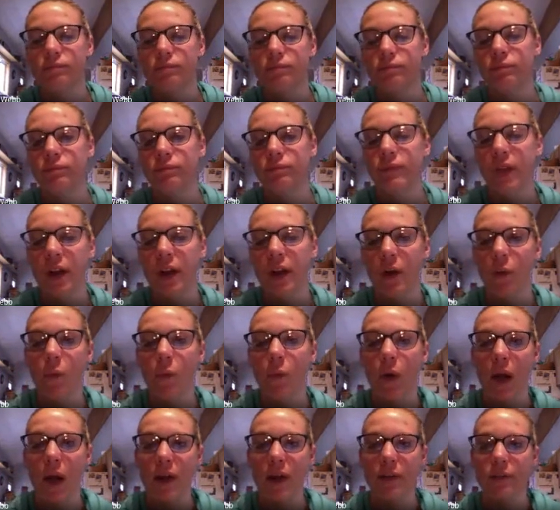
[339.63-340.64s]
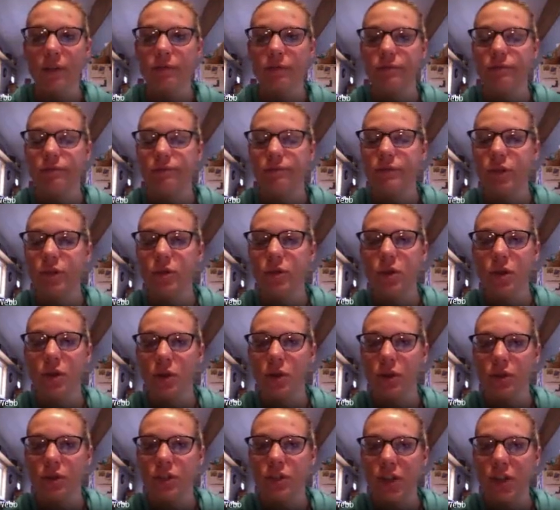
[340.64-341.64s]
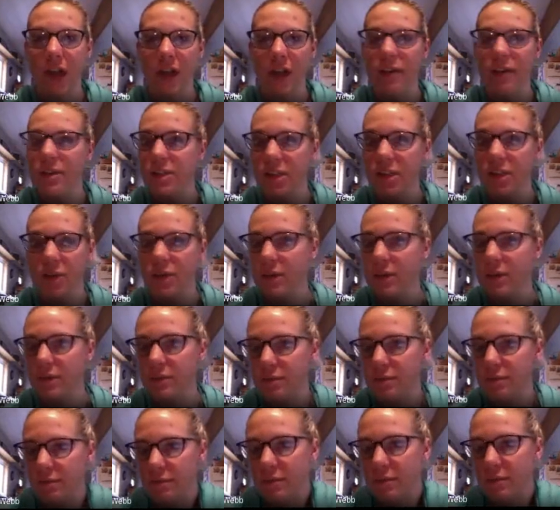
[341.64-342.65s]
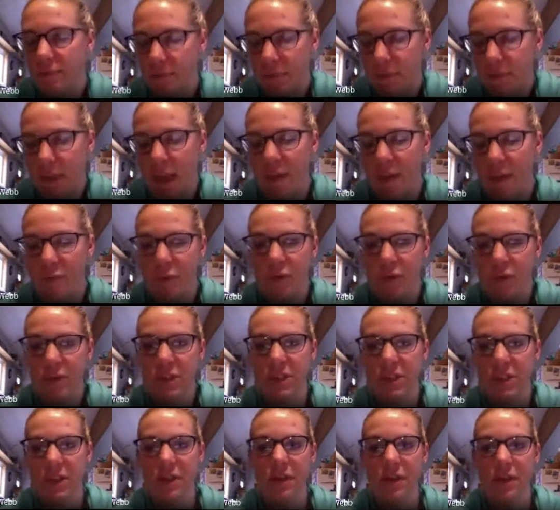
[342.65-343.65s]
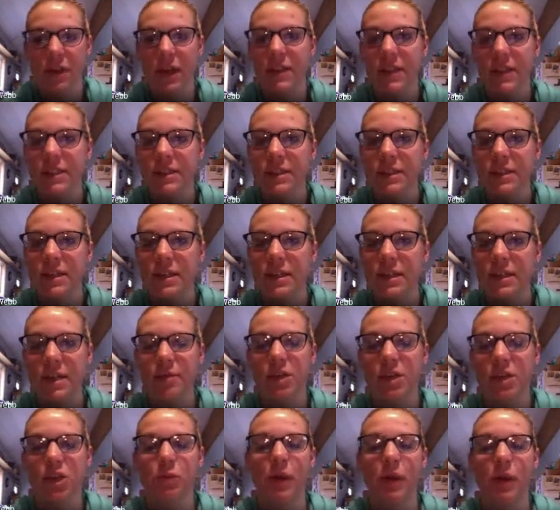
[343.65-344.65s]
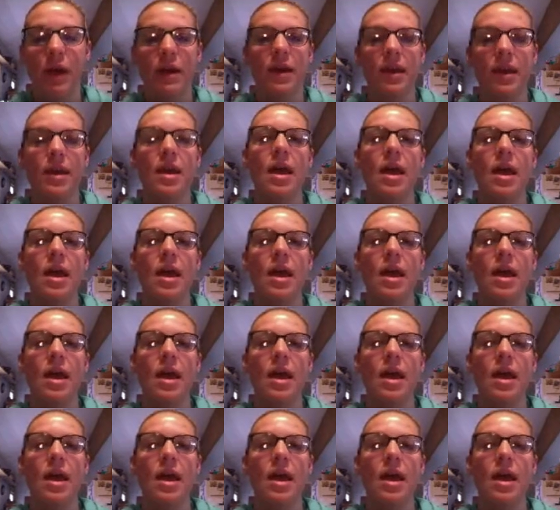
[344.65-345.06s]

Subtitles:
wild 2-year-old child, so they have bruises on their legs. Didn't think much about it.